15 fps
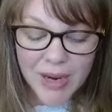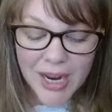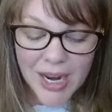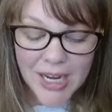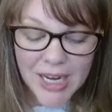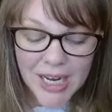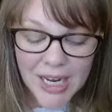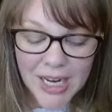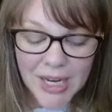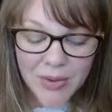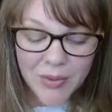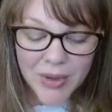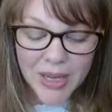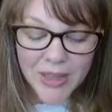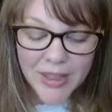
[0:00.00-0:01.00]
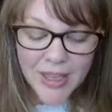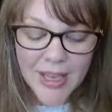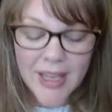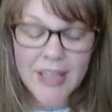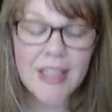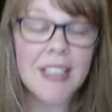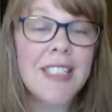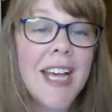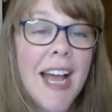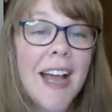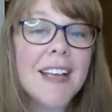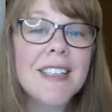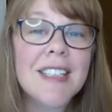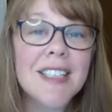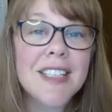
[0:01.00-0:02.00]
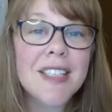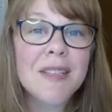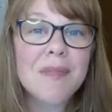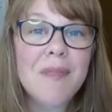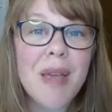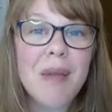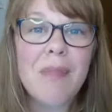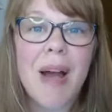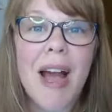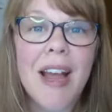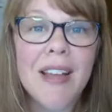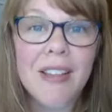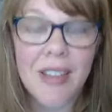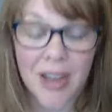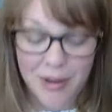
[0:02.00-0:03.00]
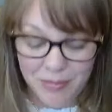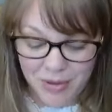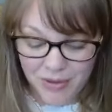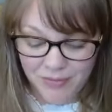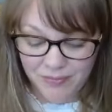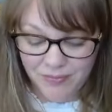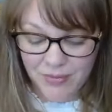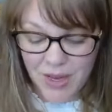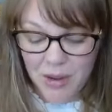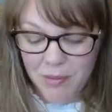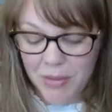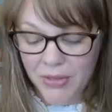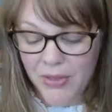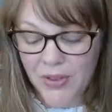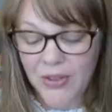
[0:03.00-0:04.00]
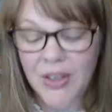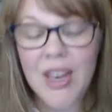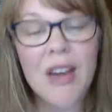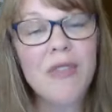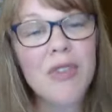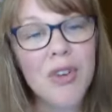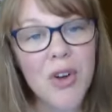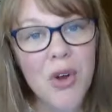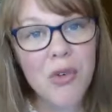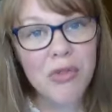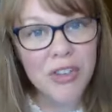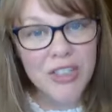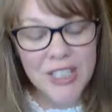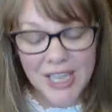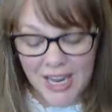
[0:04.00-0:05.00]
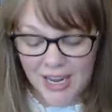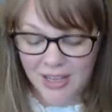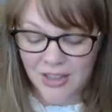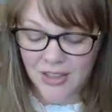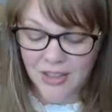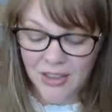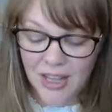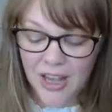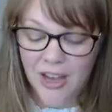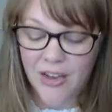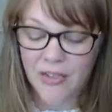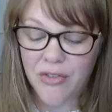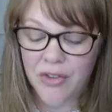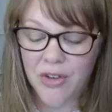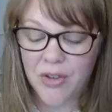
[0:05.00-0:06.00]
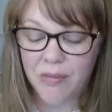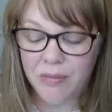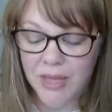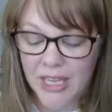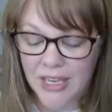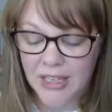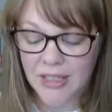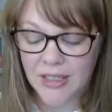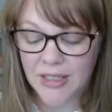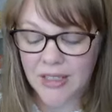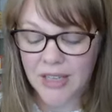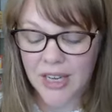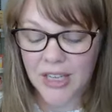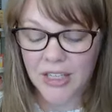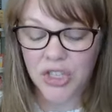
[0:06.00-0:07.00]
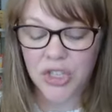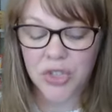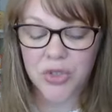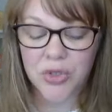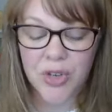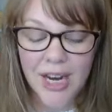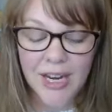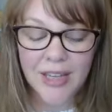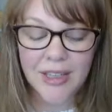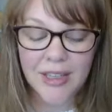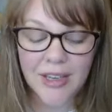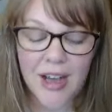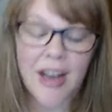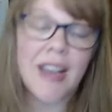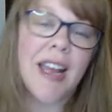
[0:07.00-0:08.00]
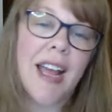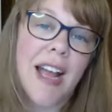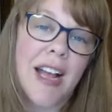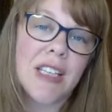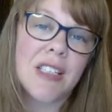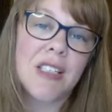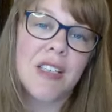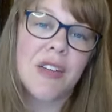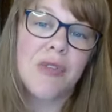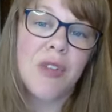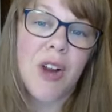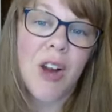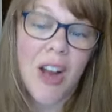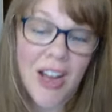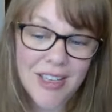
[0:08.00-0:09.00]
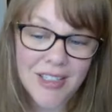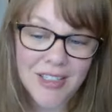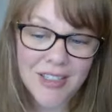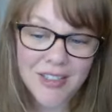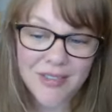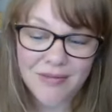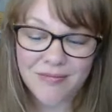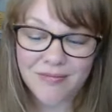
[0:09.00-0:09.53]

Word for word: by ending it with the tasks may pile up, but they'll never overtake the love peace, and strength God has for us.